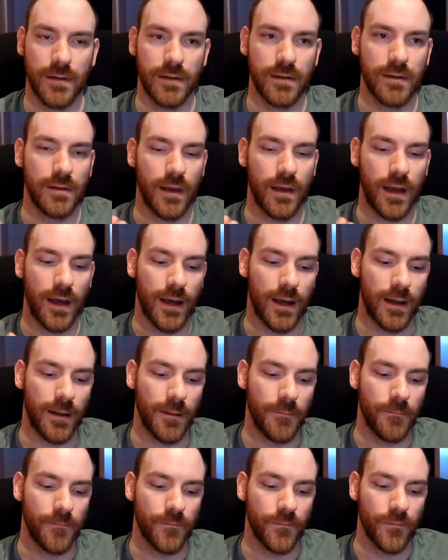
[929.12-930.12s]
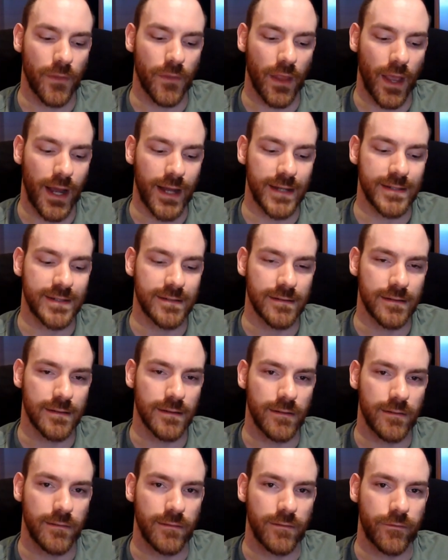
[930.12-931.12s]
uh, has
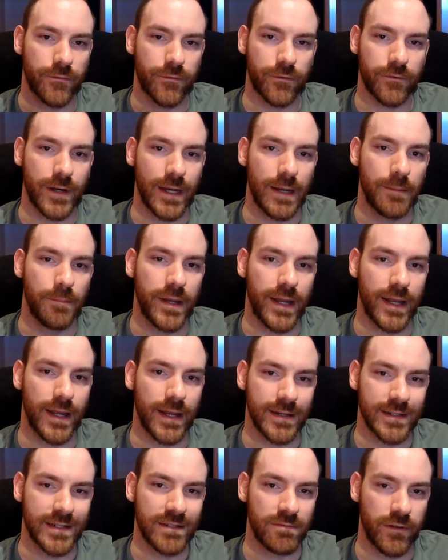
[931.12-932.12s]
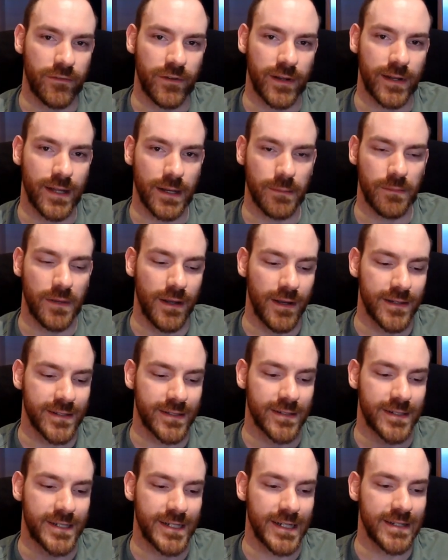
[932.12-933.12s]
three beings within him. So
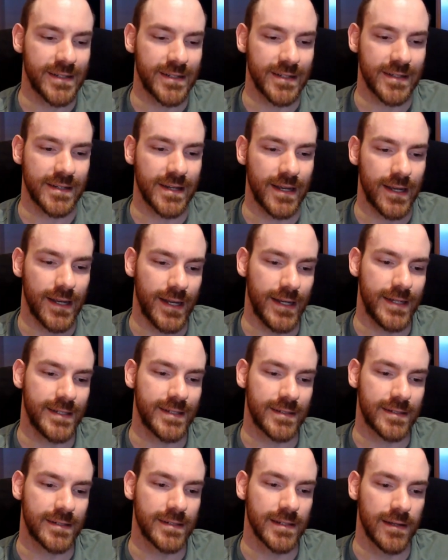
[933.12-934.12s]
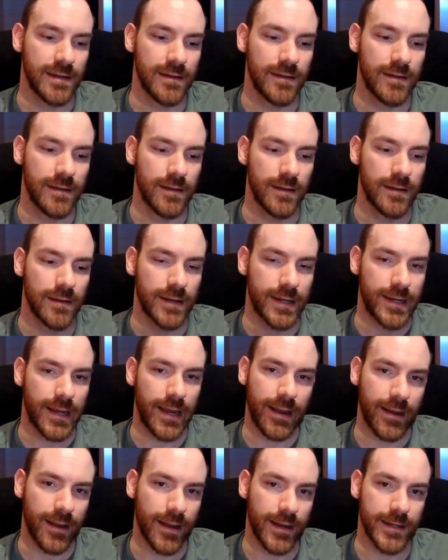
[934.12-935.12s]
Jesus is
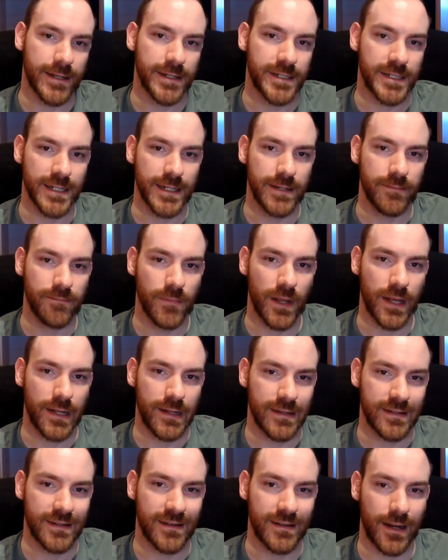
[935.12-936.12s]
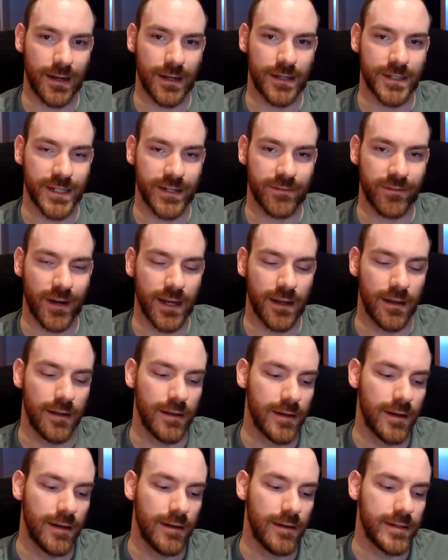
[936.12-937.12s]
king energy in this analogy, right?
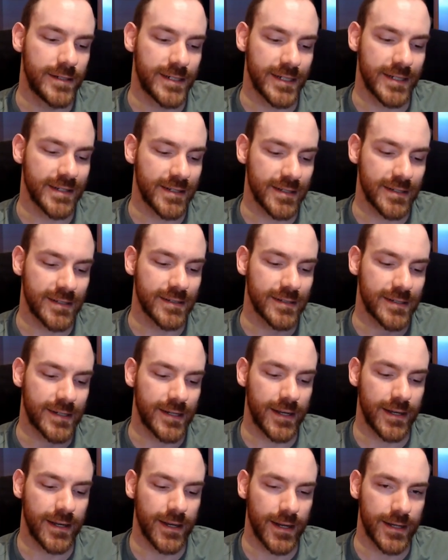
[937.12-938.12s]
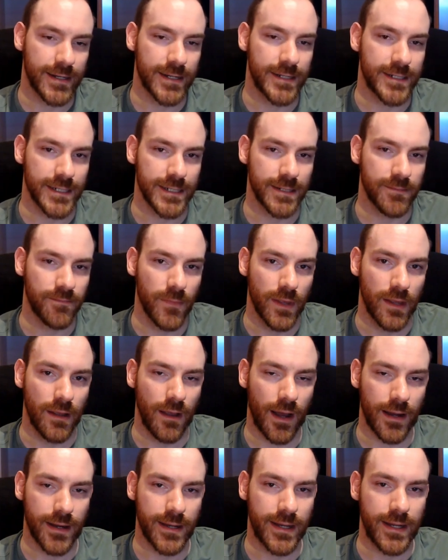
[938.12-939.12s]
Jesus is king energy,
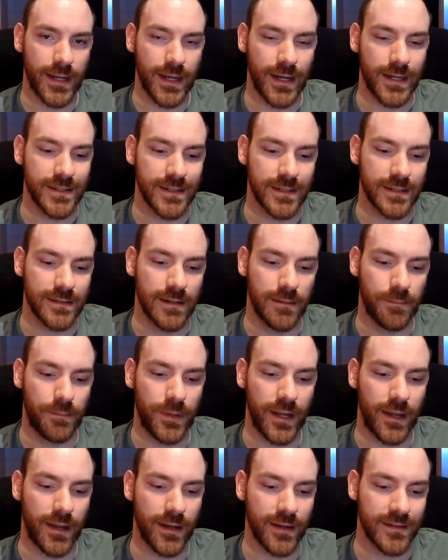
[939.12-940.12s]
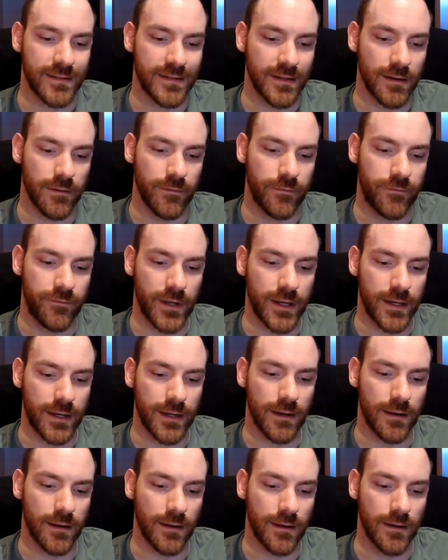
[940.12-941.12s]
and he has the beings of thinking,